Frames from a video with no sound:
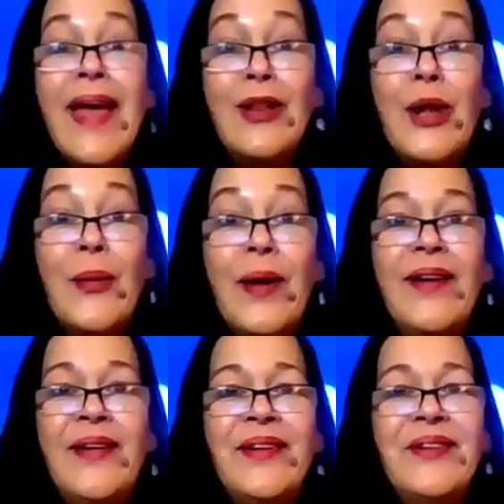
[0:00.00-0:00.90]

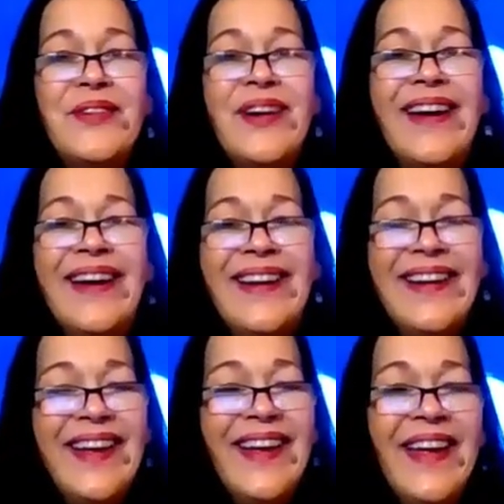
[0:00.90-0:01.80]
LOL,
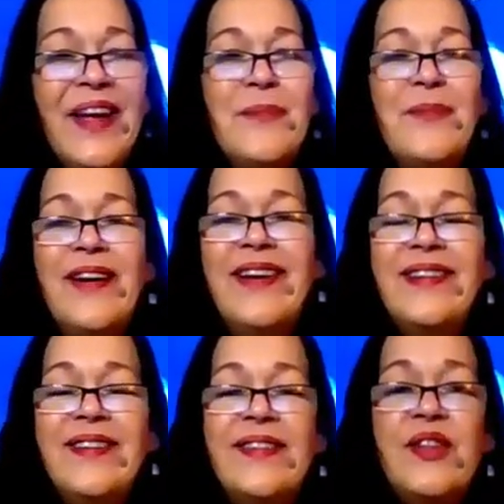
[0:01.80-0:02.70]
right?
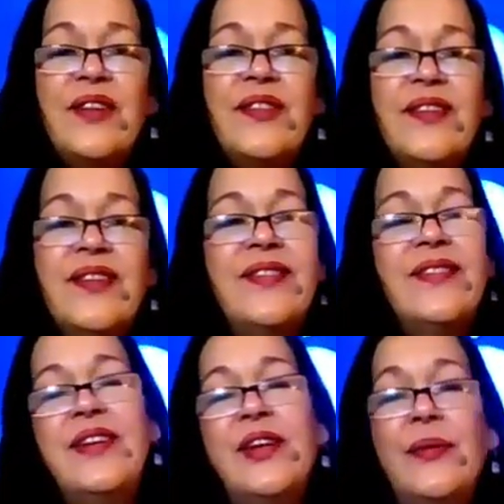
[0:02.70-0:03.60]
But this
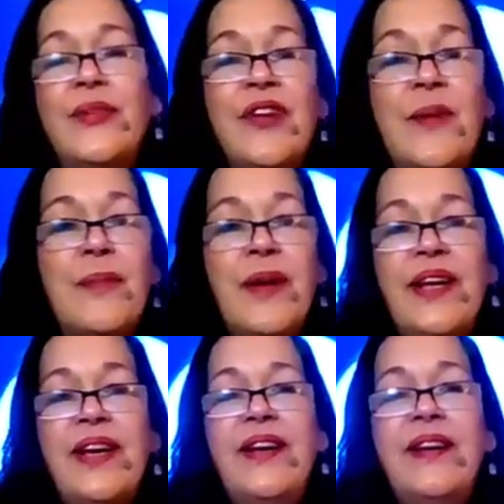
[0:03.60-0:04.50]
is, you know,
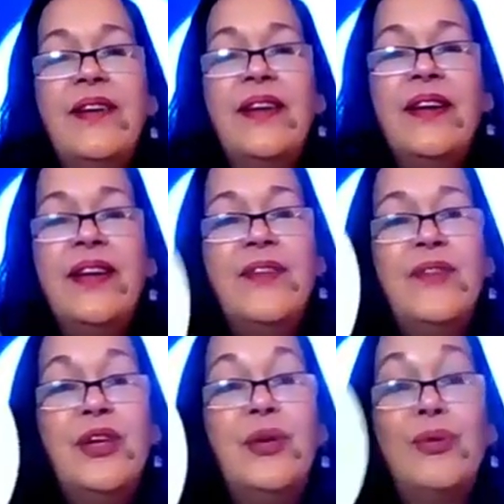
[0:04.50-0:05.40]
somebody
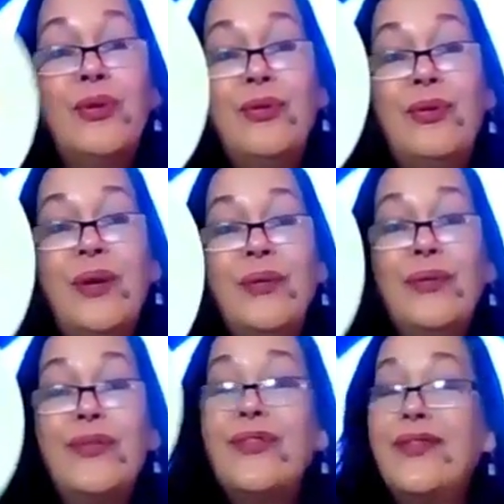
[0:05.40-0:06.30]
giving you
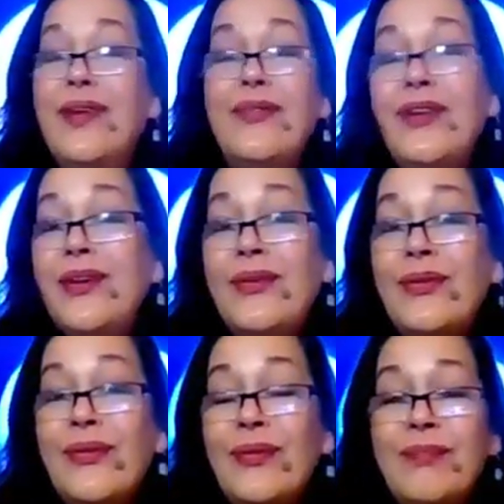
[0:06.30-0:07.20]
kudos, giving
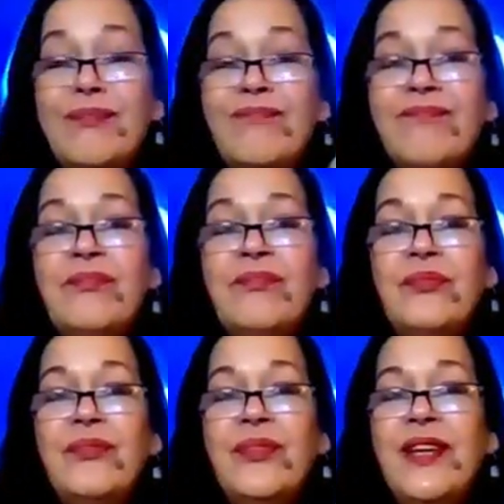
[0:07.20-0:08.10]
you,
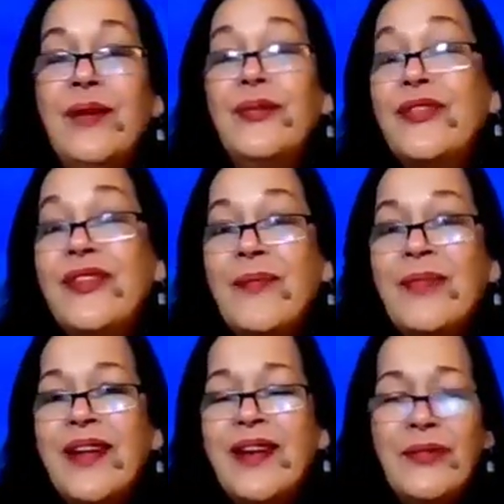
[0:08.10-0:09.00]
you know,
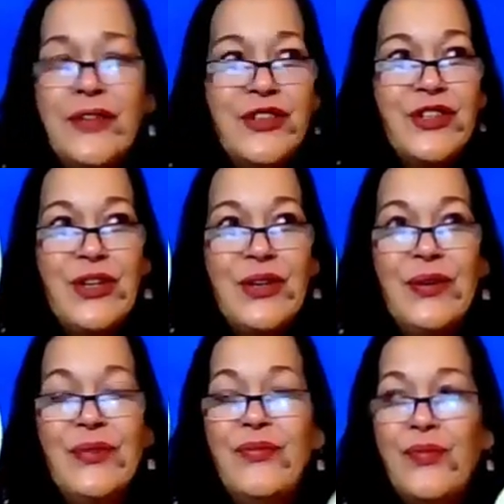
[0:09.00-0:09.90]
something in
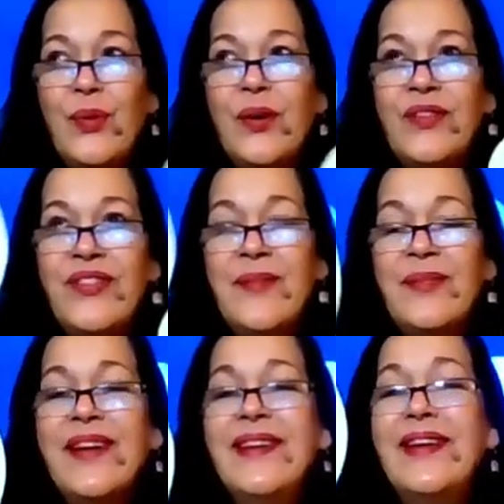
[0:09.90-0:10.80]
return for
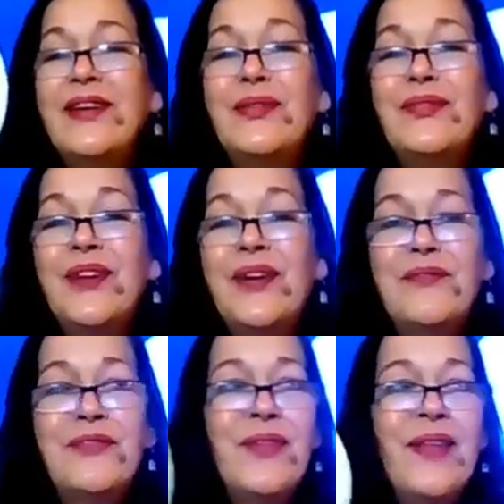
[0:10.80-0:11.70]
something that you've
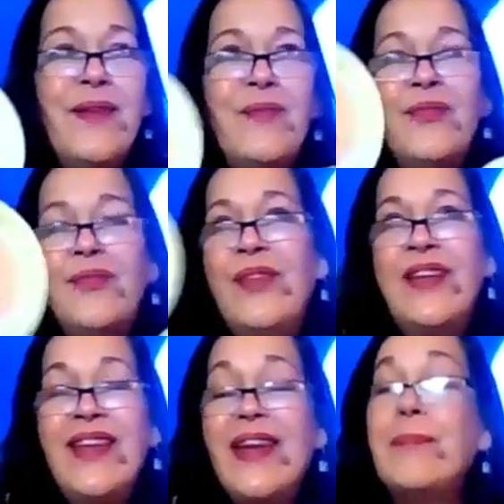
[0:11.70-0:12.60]
done for them,
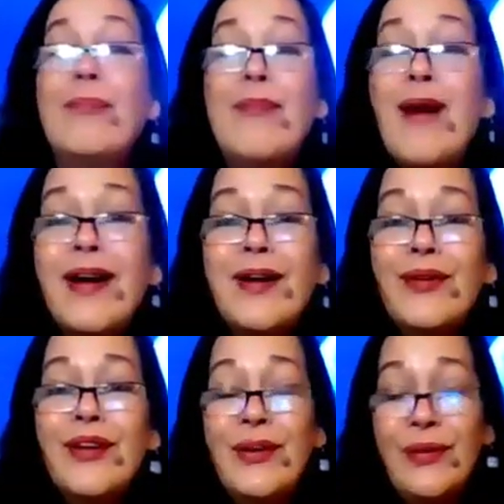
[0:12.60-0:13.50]
that they
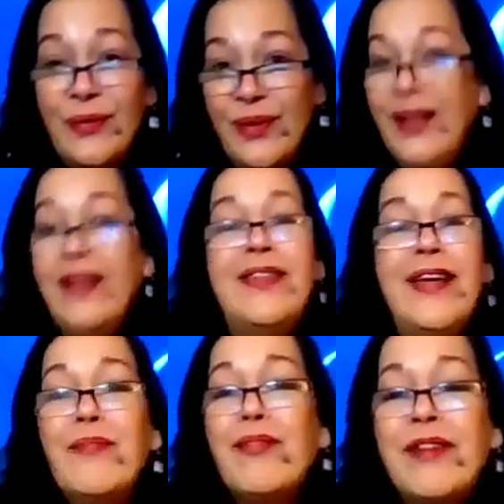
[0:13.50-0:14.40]
admire you,
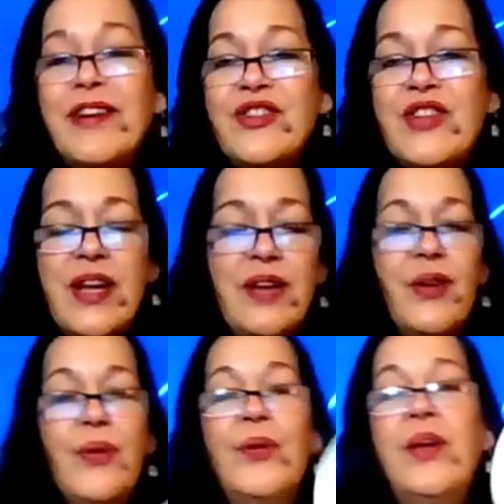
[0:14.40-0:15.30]
they appreciate
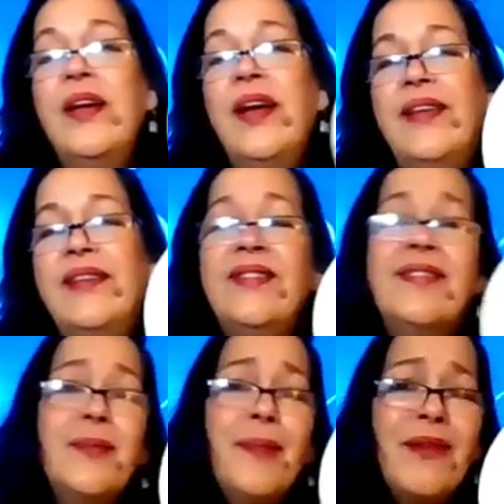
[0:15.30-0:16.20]
you. And
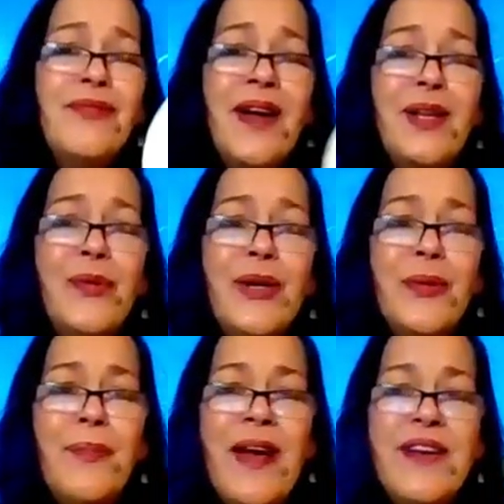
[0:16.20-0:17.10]
this is about
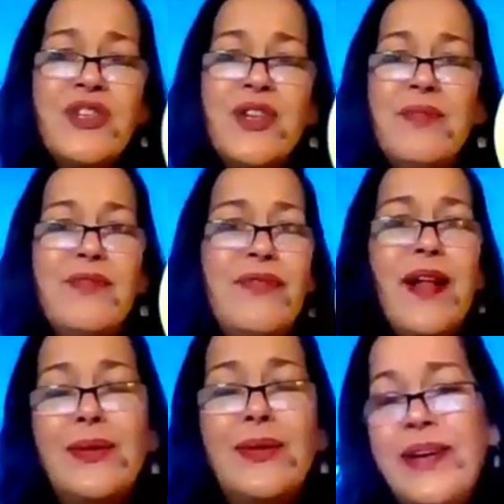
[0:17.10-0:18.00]
following your passion,
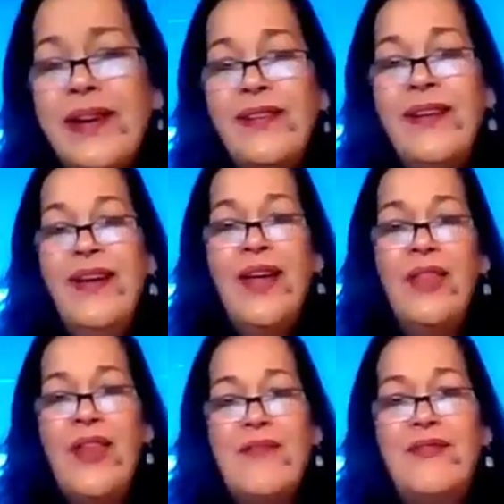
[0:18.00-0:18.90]
following
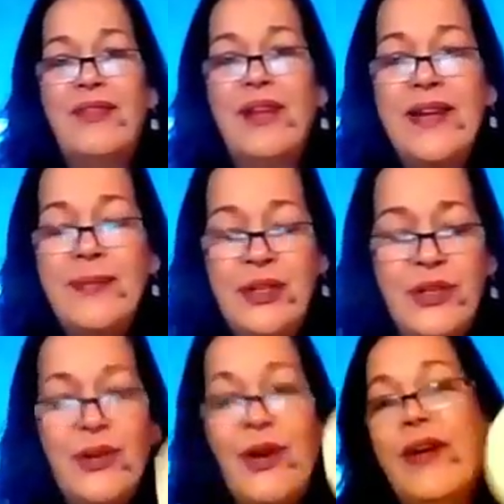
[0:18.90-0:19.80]
that flame
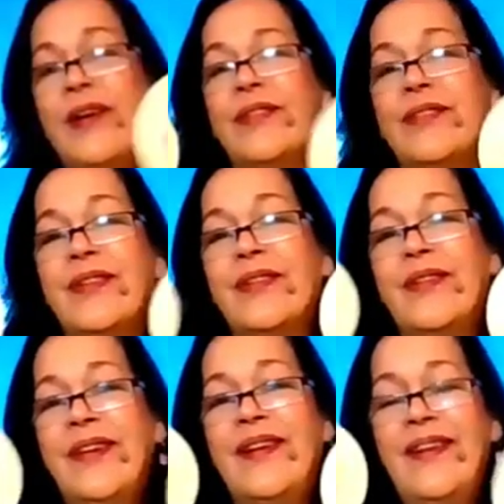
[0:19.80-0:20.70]
in your heart.
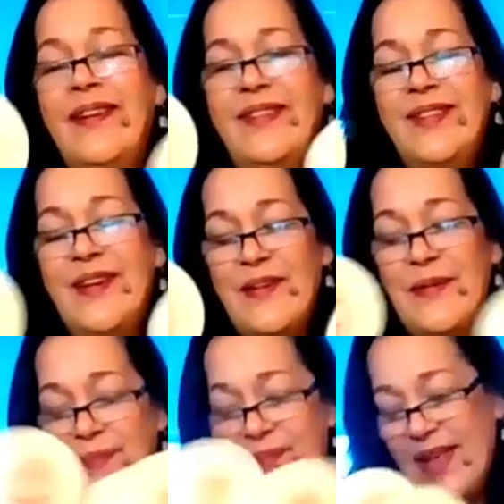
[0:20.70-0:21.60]

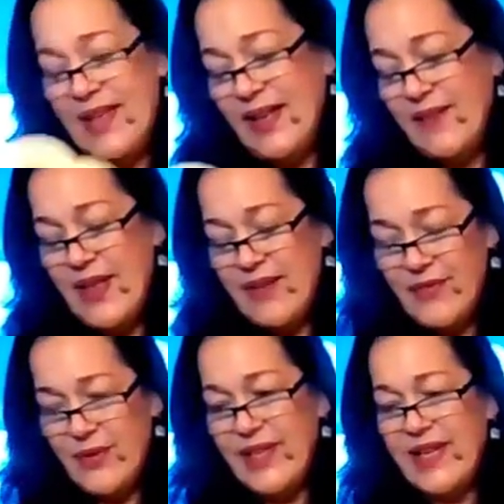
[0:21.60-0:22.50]
So I love that
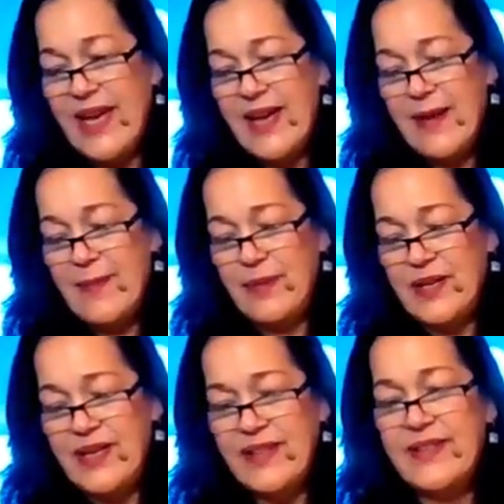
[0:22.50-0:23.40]
for the
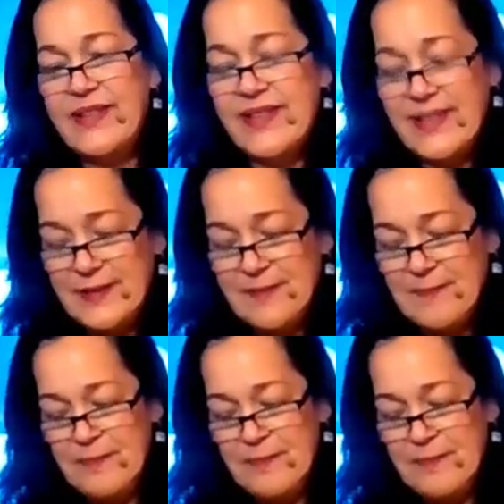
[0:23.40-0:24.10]
Cappies.